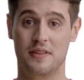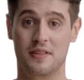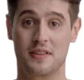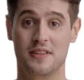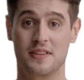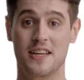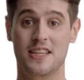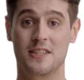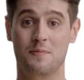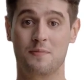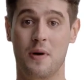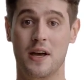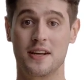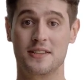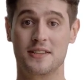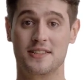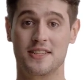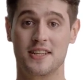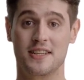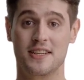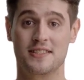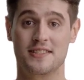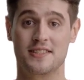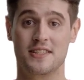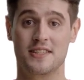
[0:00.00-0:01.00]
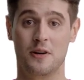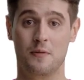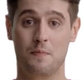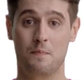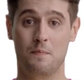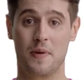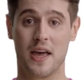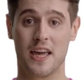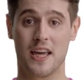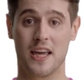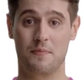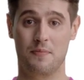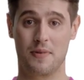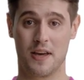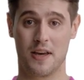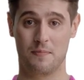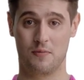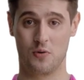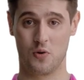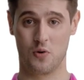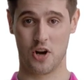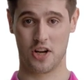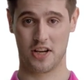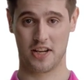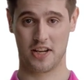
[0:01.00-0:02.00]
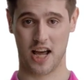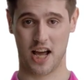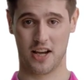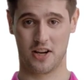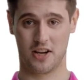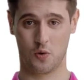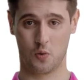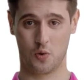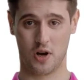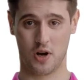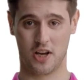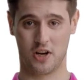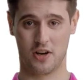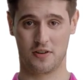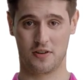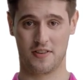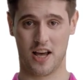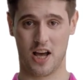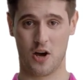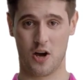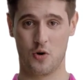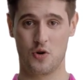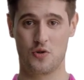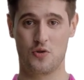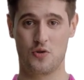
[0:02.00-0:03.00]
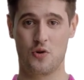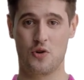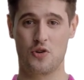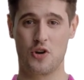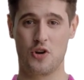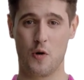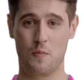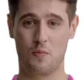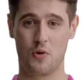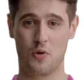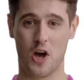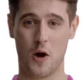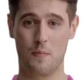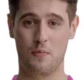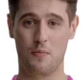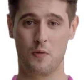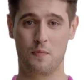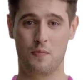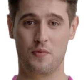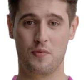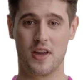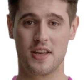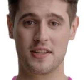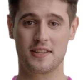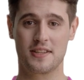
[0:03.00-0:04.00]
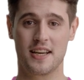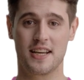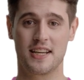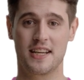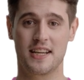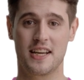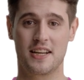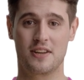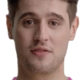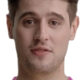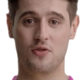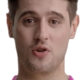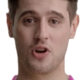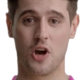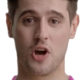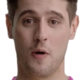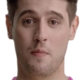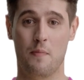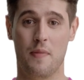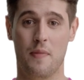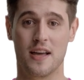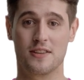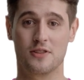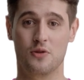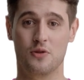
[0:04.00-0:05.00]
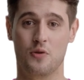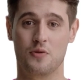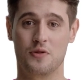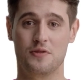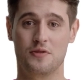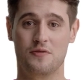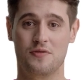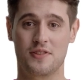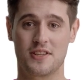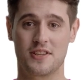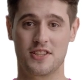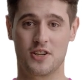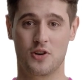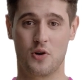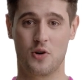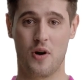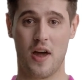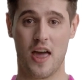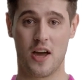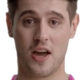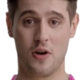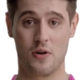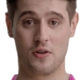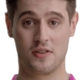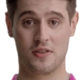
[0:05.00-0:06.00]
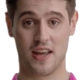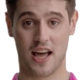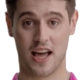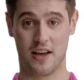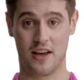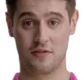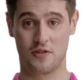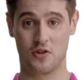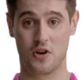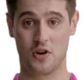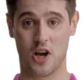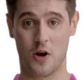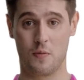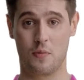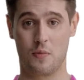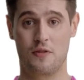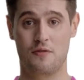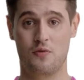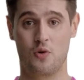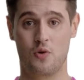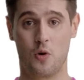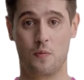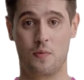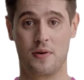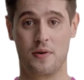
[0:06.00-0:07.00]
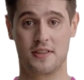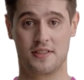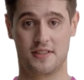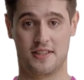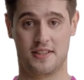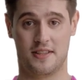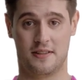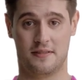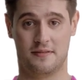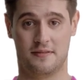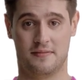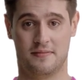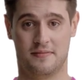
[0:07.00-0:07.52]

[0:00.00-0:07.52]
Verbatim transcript: Despite this, many people are not aware of how crucial proper breathing is for our mental and physical health and for our performance.